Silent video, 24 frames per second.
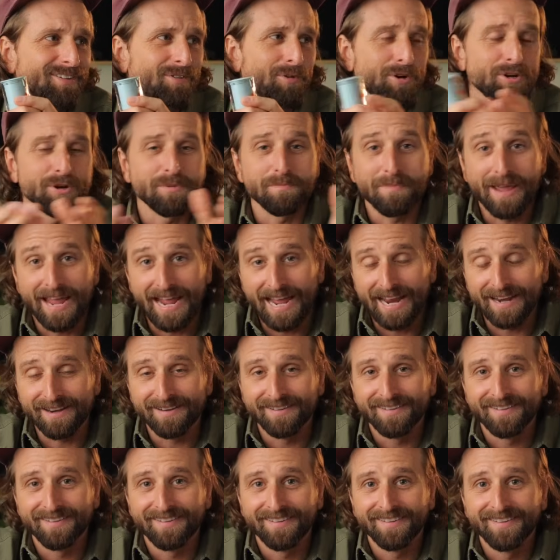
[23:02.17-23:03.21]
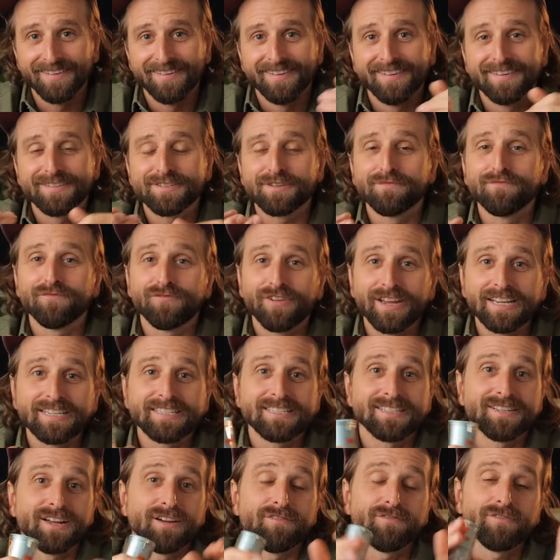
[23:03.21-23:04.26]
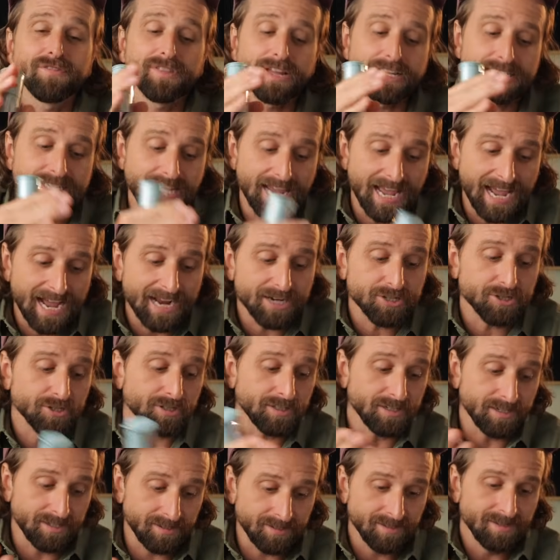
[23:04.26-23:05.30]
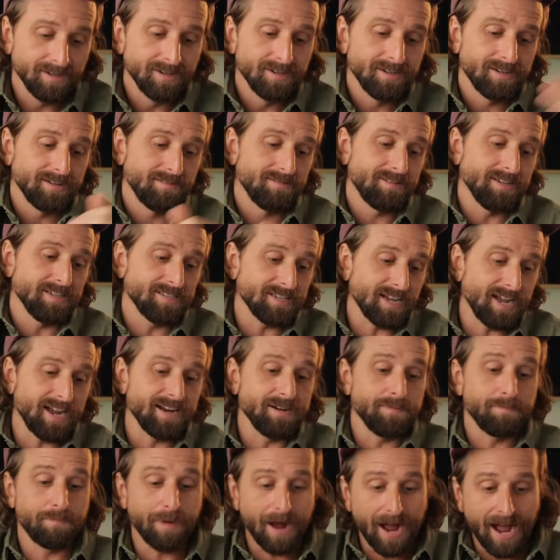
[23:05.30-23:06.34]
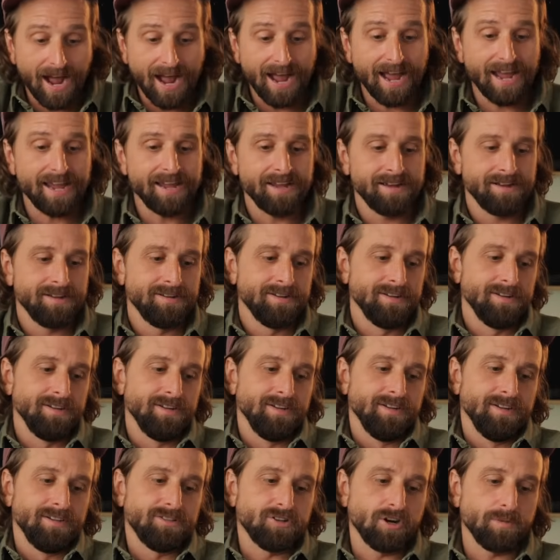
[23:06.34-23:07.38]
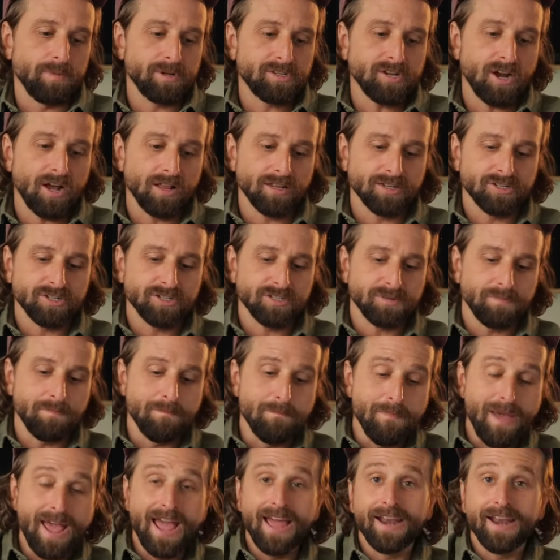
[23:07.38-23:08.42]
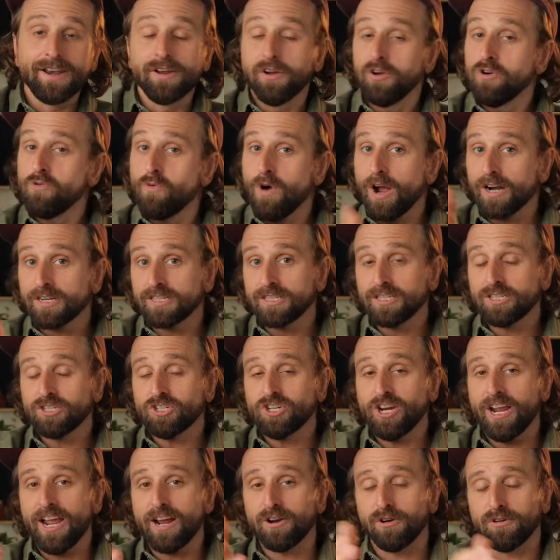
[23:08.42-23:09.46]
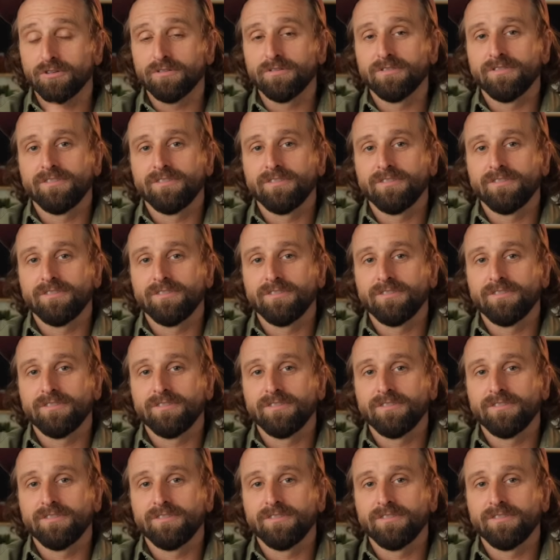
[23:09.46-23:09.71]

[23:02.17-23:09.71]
or your man some face stuff that's actually designed by dermatologist men who watch this channel.